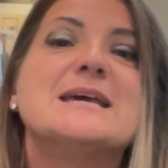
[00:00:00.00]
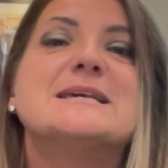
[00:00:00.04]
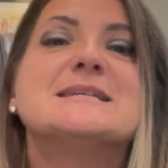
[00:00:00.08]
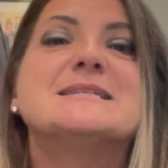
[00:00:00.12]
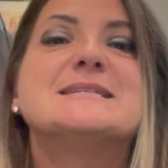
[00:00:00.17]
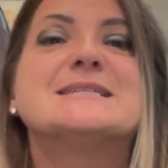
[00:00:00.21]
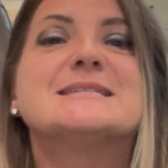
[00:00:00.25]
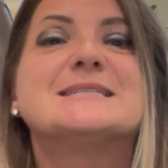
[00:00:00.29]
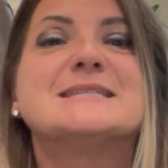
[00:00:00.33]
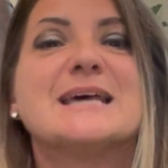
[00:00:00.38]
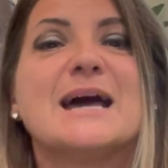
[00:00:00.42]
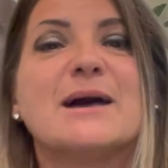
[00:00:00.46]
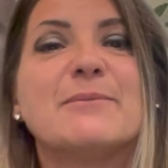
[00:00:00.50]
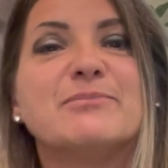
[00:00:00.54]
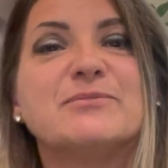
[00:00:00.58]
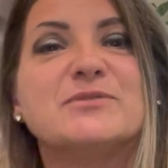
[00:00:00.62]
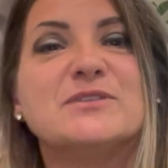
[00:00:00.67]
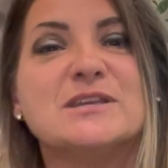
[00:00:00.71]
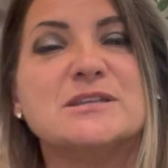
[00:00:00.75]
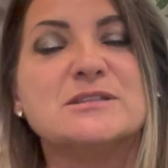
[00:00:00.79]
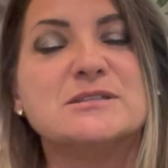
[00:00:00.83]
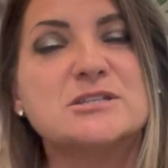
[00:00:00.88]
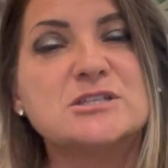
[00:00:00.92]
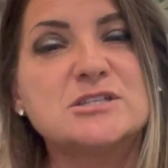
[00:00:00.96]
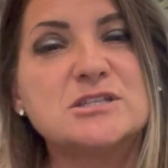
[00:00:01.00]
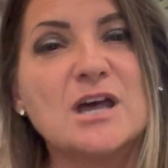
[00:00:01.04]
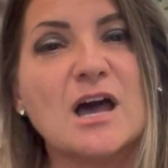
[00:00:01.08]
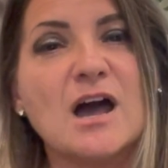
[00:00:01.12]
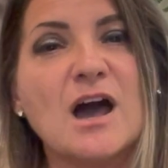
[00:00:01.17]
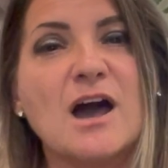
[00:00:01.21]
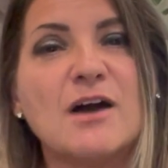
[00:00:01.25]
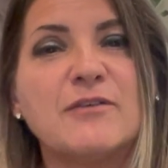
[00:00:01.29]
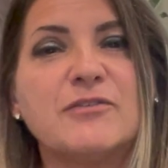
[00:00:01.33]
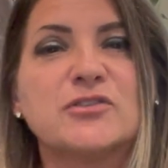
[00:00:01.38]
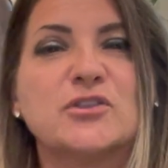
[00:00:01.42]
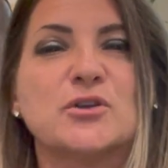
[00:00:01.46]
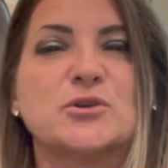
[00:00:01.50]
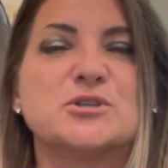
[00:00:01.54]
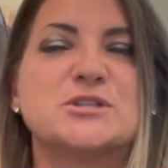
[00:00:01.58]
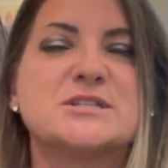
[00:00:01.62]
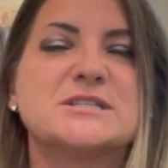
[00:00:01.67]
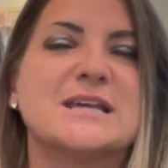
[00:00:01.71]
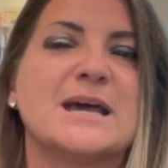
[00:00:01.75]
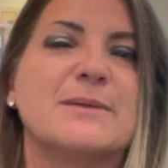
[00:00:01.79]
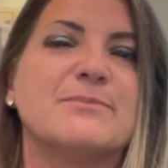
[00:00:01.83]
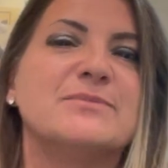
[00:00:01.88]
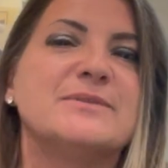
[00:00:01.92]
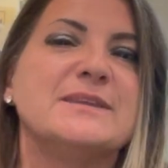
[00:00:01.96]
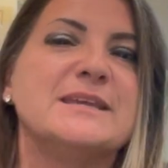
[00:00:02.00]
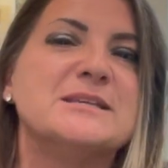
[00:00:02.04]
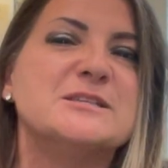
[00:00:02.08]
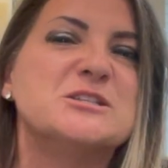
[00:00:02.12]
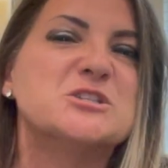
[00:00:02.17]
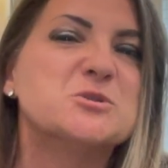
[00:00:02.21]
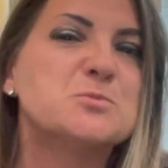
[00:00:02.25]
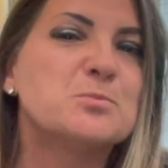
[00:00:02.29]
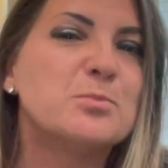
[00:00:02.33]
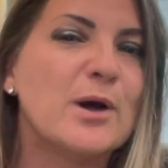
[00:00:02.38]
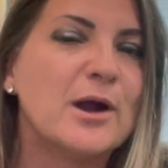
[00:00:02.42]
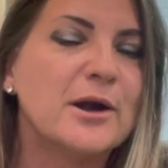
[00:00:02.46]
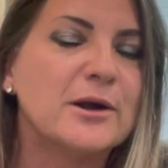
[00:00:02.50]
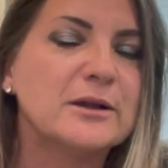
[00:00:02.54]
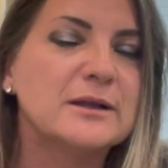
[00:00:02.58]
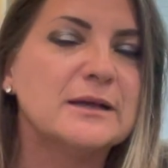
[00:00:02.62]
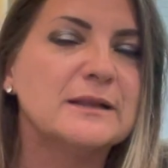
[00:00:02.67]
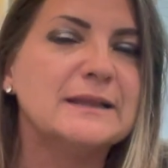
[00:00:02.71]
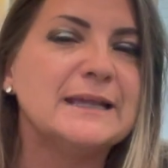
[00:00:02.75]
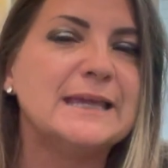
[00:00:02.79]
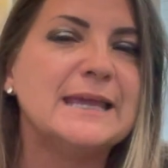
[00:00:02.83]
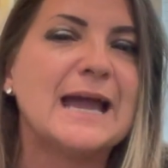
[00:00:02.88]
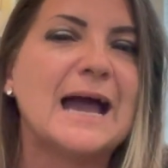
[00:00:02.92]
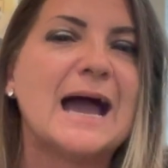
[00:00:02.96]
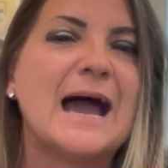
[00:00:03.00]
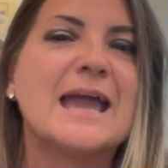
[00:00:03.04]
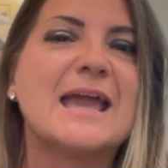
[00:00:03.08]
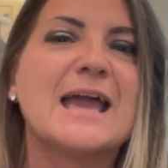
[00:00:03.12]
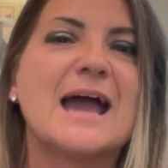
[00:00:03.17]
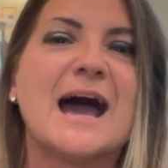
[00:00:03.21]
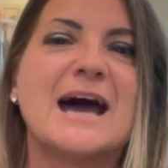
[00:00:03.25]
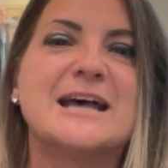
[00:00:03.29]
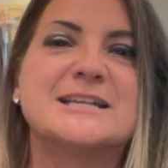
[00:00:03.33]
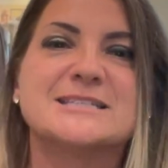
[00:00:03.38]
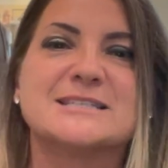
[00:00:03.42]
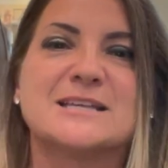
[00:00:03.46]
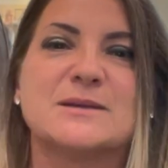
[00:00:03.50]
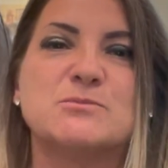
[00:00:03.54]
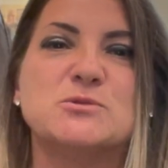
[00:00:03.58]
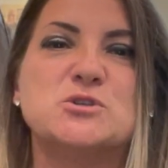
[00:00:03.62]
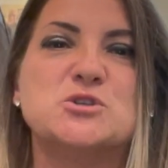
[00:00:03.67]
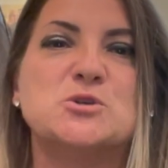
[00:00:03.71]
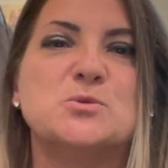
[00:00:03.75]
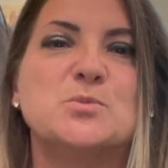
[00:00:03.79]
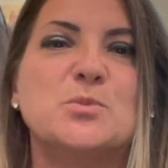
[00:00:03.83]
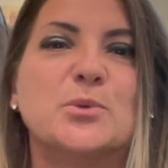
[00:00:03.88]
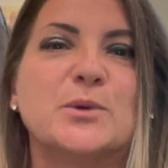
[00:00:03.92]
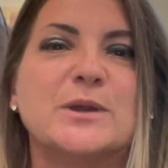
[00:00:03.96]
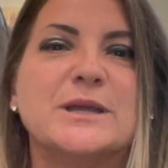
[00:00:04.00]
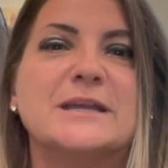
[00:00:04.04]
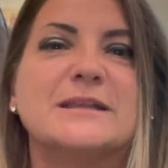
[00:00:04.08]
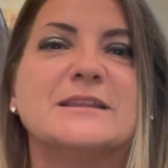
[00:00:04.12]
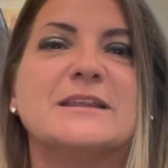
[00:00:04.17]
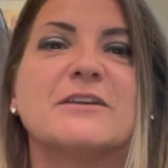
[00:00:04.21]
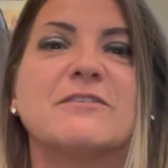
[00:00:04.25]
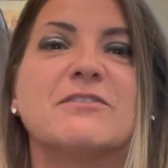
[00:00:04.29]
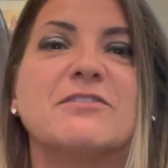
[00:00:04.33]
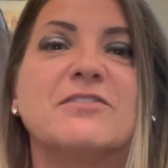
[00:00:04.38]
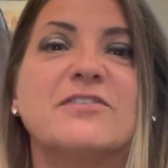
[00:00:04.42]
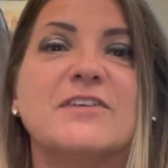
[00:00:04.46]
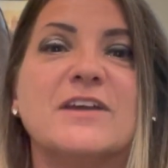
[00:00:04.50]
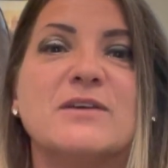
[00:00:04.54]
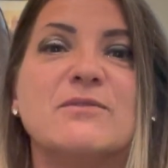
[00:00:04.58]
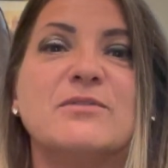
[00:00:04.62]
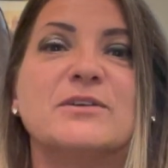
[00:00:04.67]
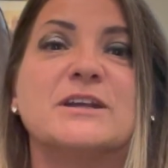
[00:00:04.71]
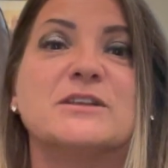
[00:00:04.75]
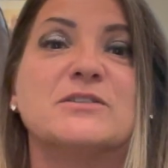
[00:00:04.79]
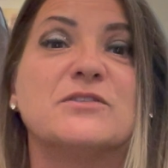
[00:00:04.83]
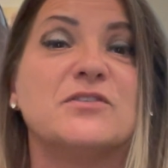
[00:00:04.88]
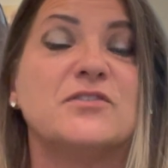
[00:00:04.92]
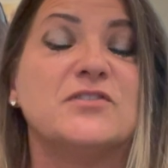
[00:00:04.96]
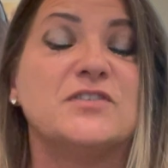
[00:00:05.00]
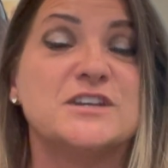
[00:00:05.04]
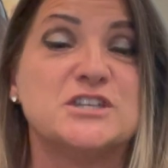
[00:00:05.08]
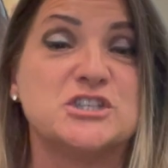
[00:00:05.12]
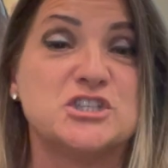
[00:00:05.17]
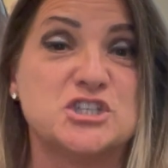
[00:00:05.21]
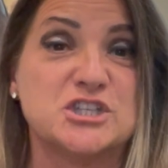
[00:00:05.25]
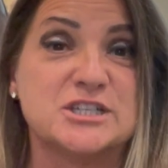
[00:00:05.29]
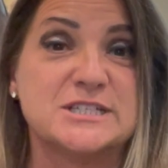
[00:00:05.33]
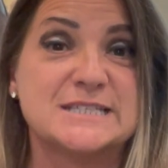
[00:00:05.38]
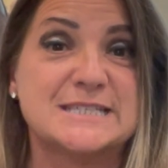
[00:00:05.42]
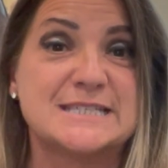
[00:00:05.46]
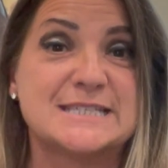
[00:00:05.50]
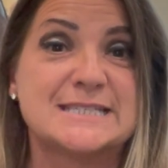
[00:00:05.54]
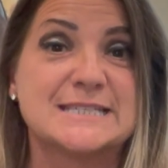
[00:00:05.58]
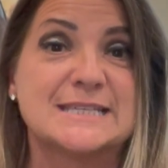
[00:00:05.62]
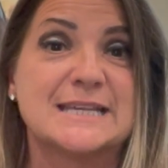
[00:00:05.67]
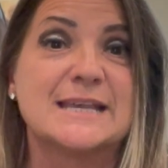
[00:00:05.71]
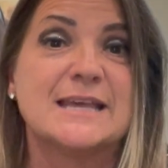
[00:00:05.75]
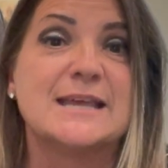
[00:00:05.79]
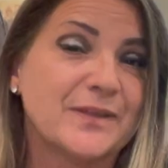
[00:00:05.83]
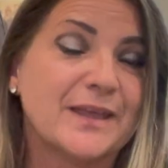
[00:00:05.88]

something soft, or something sparkly, I asked them to bring their favorite fidgets.